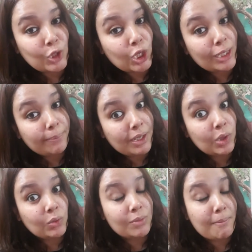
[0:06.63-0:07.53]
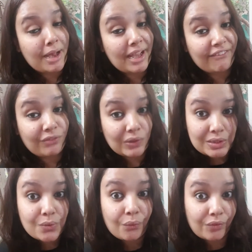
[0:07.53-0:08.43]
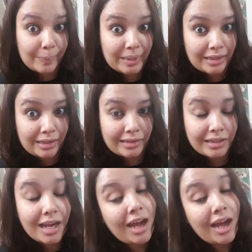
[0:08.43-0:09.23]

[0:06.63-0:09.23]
all about my first webinar.